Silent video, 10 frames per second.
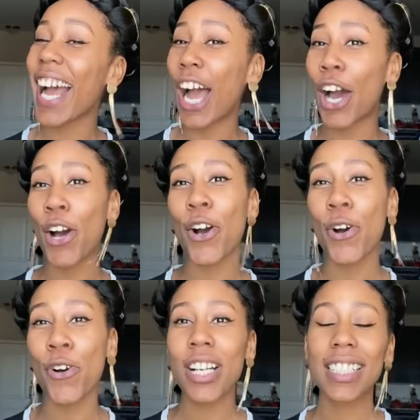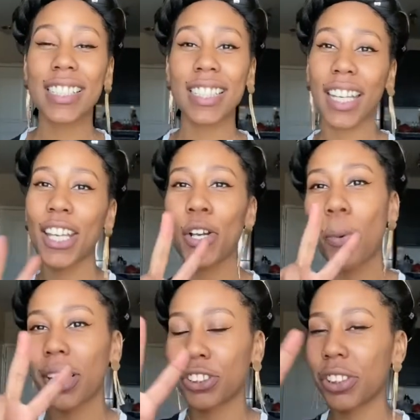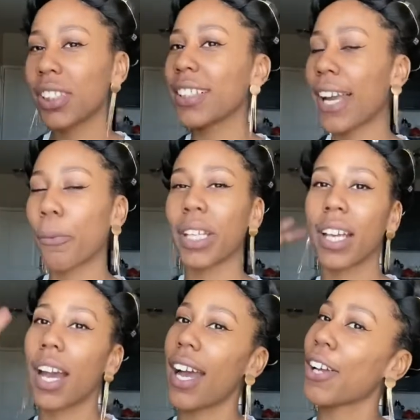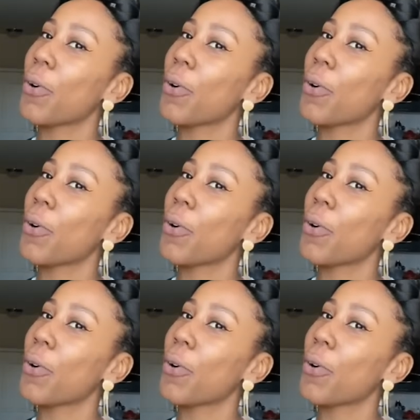our second question that we got